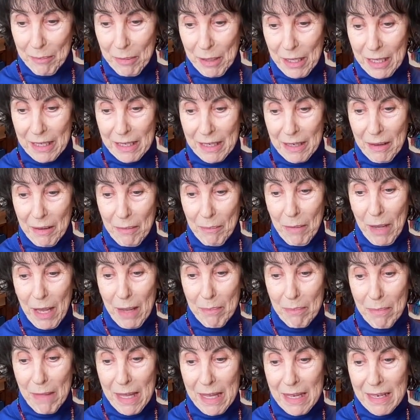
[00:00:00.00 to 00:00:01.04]
But my
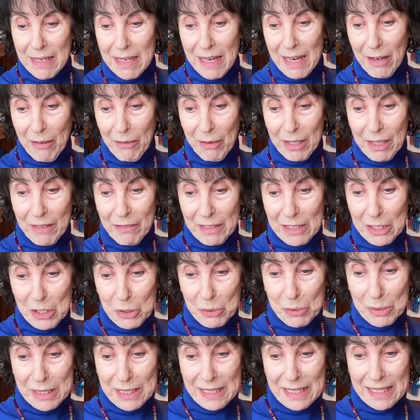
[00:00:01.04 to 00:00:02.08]
main area of
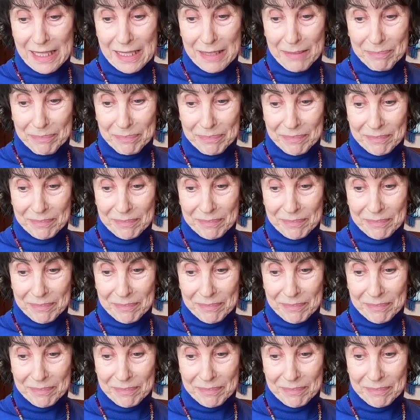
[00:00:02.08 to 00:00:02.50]
interest